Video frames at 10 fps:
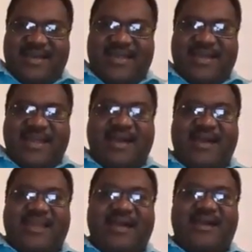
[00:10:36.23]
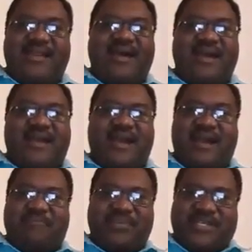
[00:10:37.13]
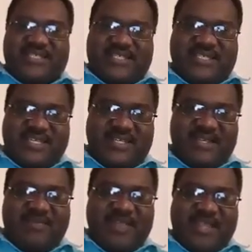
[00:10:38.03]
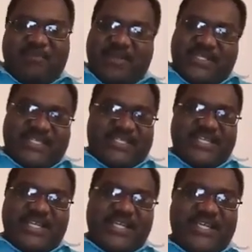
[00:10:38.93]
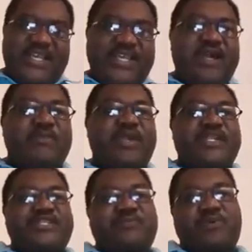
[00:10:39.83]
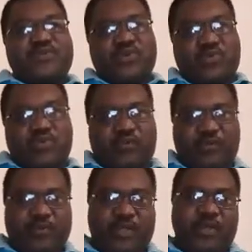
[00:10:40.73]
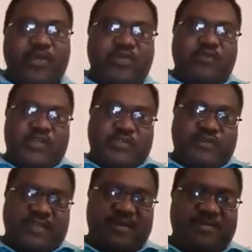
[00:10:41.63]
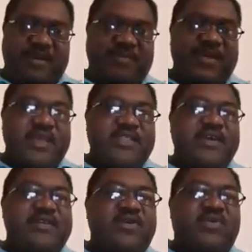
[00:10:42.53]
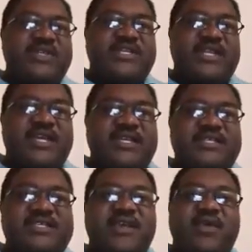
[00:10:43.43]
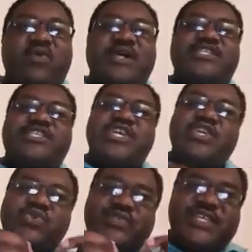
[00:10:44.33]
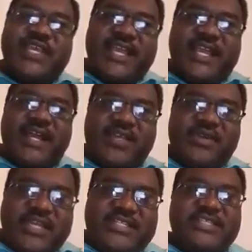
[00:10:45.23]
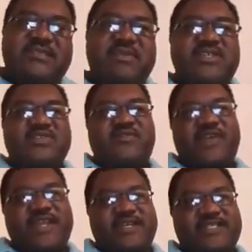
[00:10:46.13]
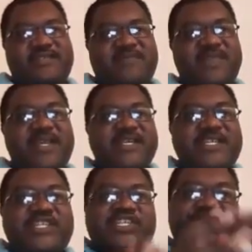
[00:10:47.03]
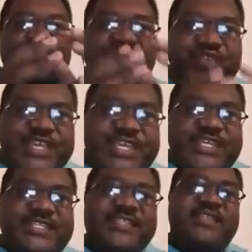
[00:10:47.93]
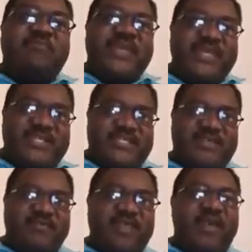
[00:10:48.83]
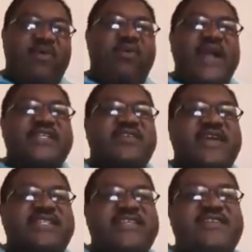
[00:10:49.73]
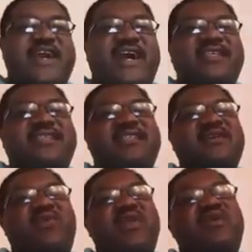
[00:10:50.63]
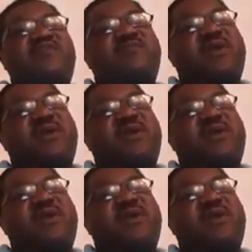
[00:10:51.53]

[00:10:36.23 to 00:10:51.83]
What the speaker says: na aka apprentice degree yamu 19 posokulu from the University of Zambia. The real question is, was she using a calculator as a minister of finance? Did she read the bids? What criteria other than the word of